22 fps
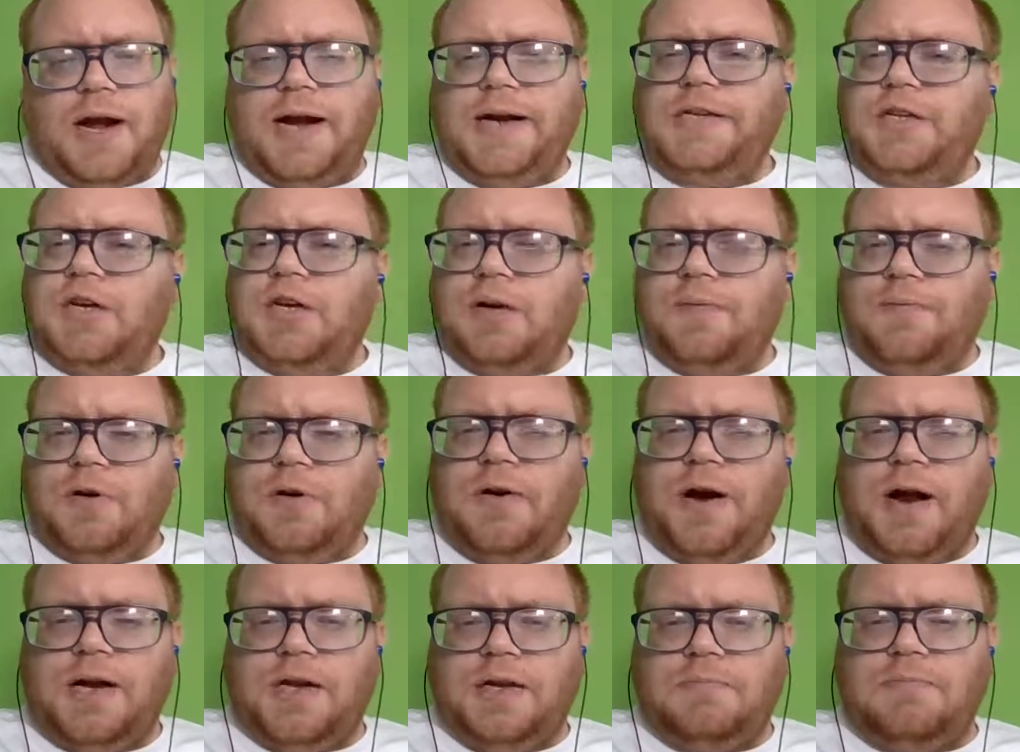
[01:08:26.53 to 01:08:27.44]
I took it for
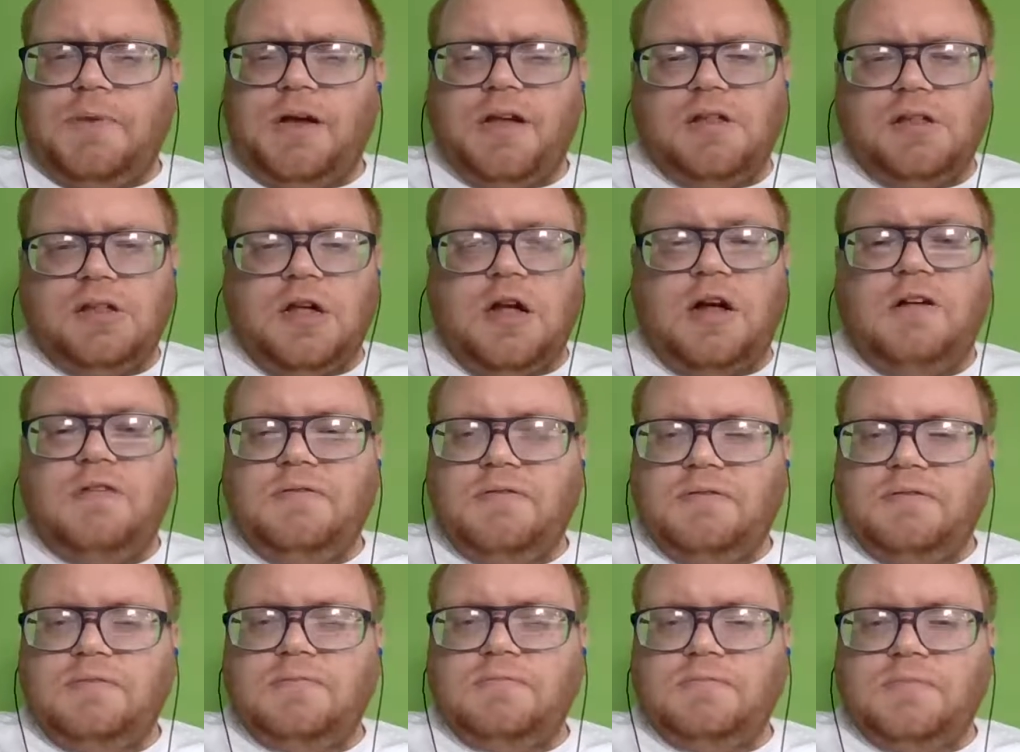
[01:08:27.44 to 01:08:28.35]
granted
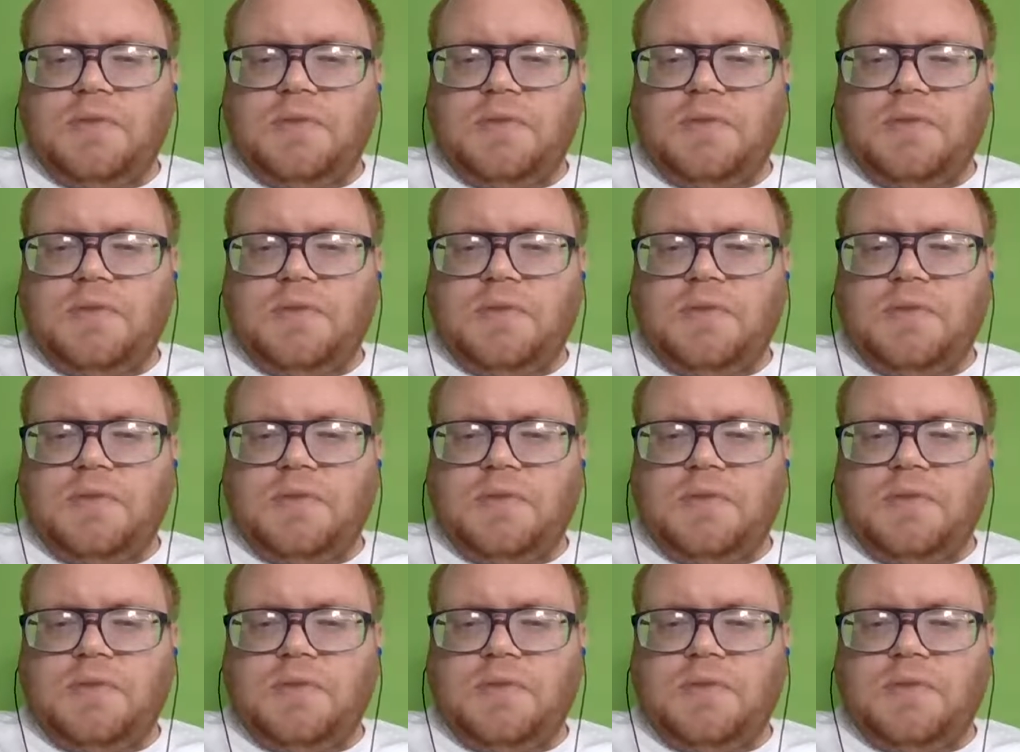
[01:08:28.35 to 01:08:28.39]
myself.